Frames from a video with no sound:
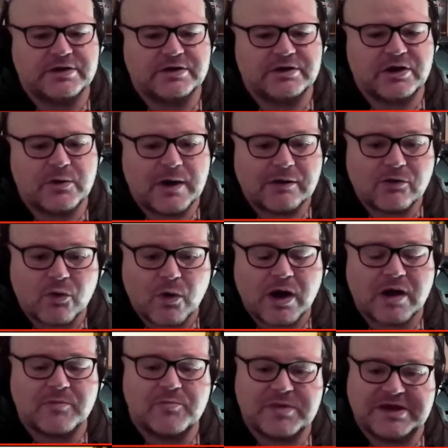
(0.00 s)
Now, I'm
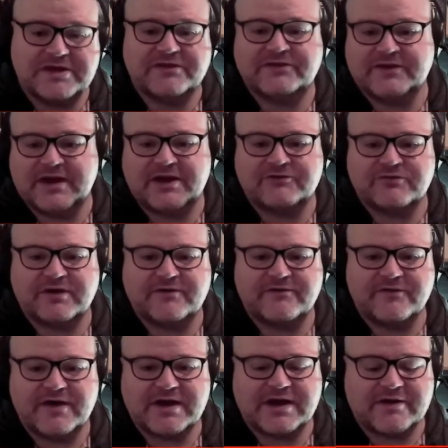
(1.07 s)
quite a big Star Trek
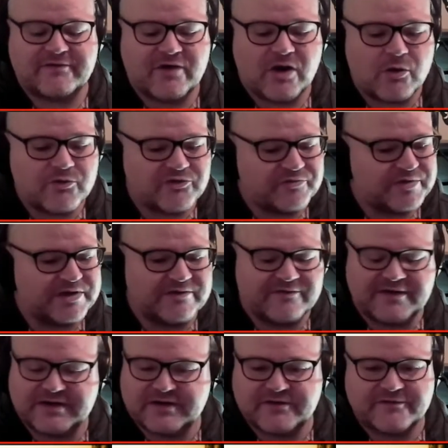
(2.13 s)
fan. I've always been a
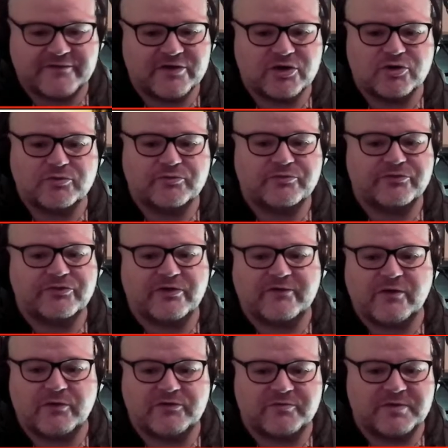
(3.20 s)
fan of the films, I've
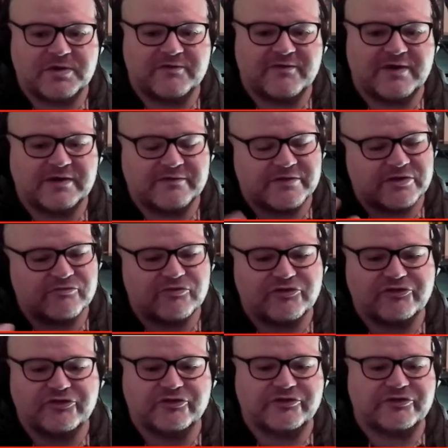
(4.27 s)
always been a fan of the
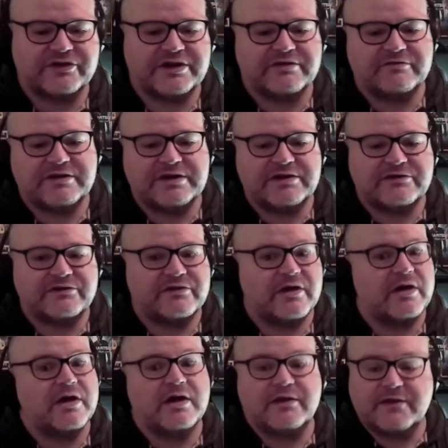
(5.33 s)
original series,
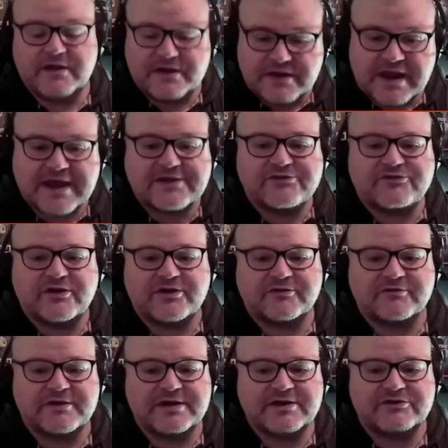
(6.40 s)
the Next
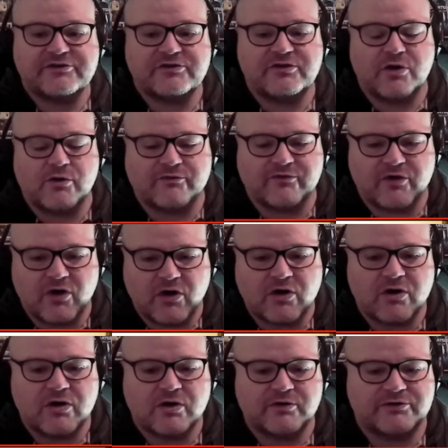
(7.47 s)
Generation, of
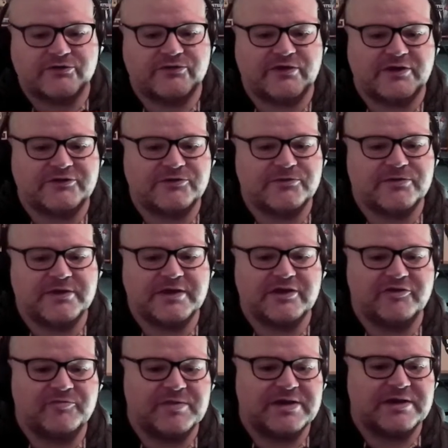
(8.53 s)
course. I do think
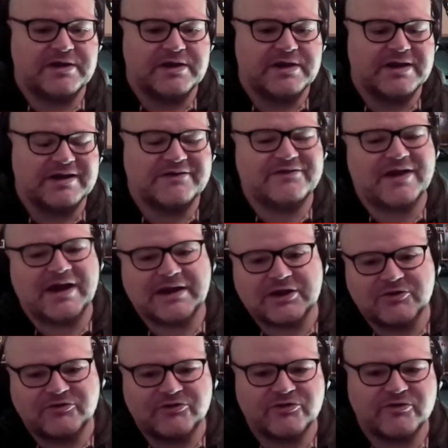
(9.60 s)
it's been
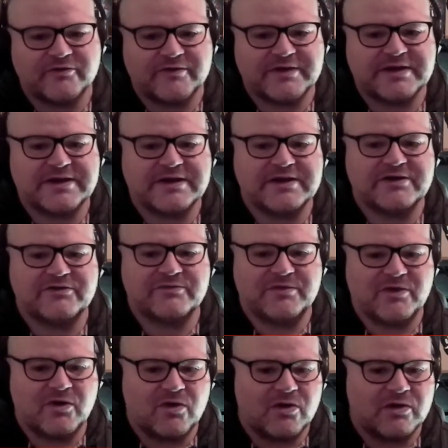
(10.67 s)
diluted over the years with
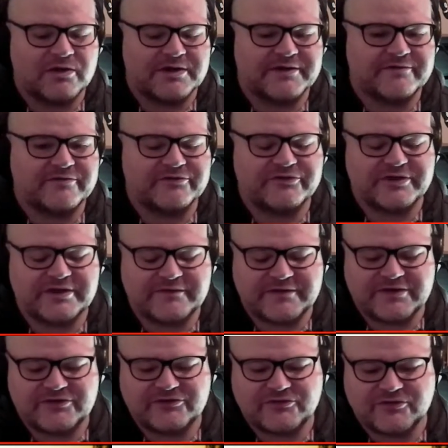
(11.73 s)
all the different
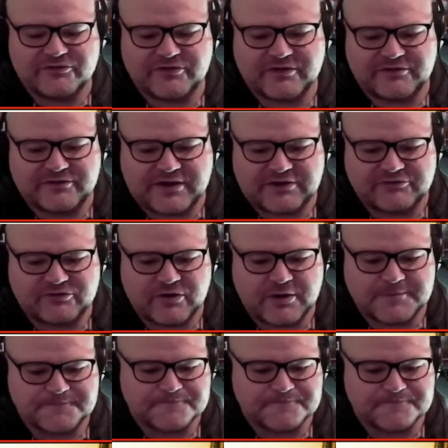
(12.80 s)
TV shows, etc.